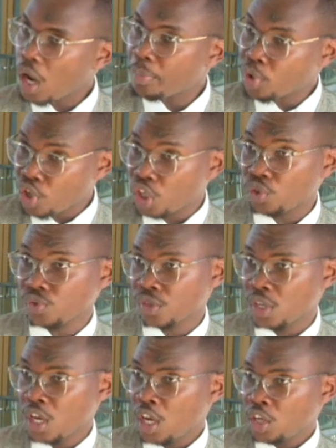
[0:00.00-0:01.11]
produce
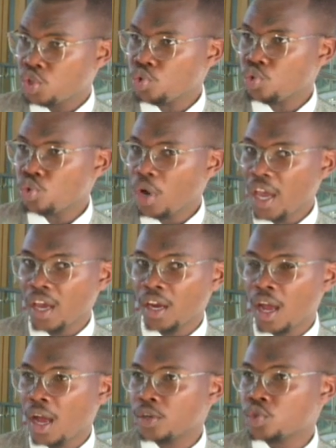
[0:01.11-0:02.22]
to
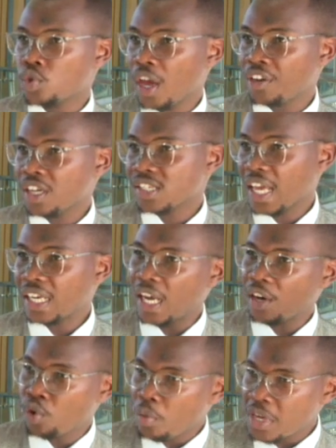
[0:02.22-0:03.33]
areas like
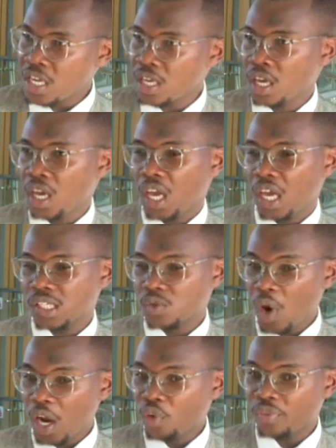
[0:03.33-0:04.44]
Nairobi. It's
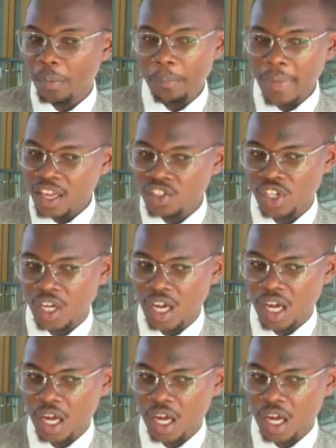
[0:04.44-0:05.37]
one of the major